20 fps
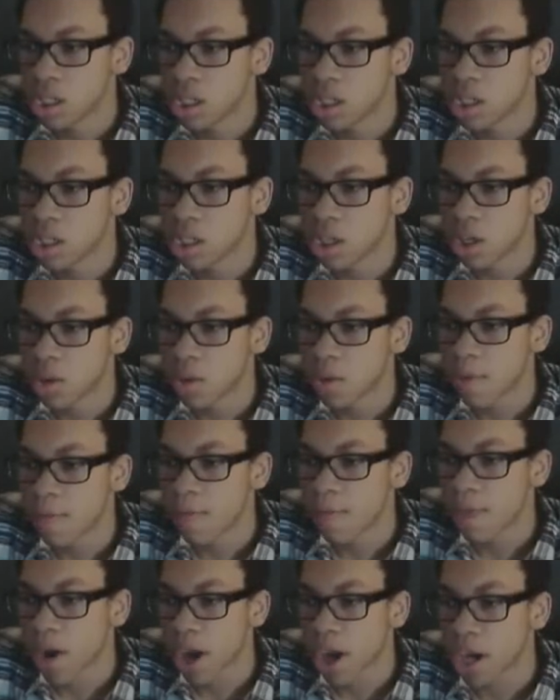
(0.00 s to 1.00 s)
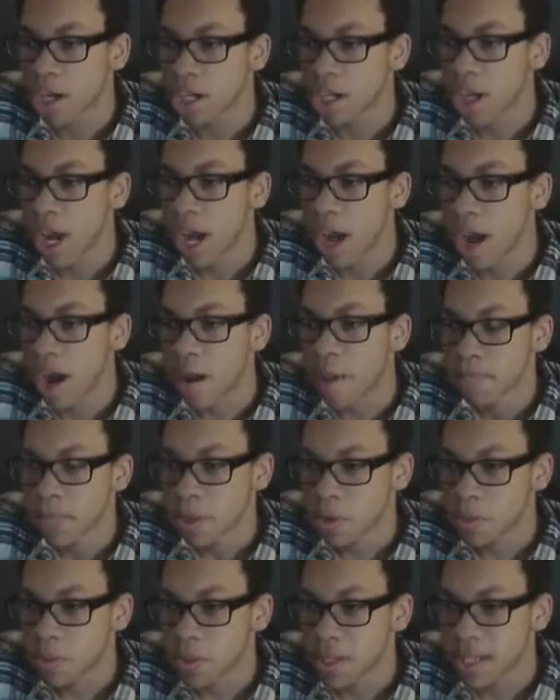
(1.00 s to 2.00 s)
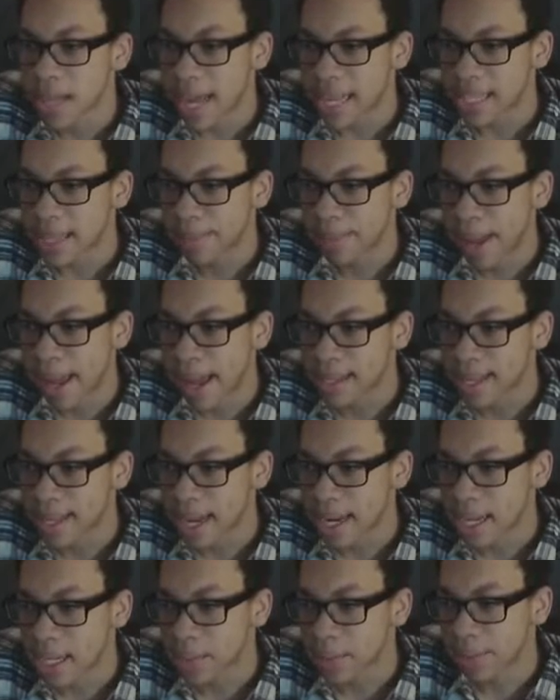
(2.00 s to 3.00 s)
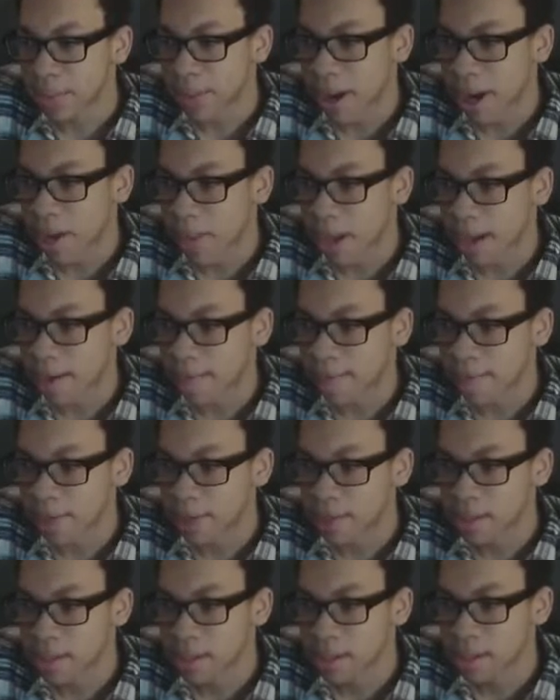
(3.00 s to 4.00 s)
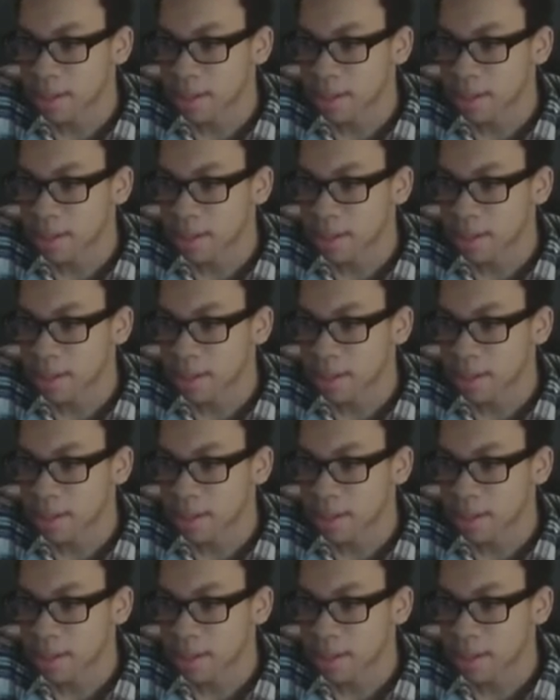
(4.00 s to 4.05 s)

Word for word: Don't you freaking dare, you sassy pants. I need to put back on my headphones.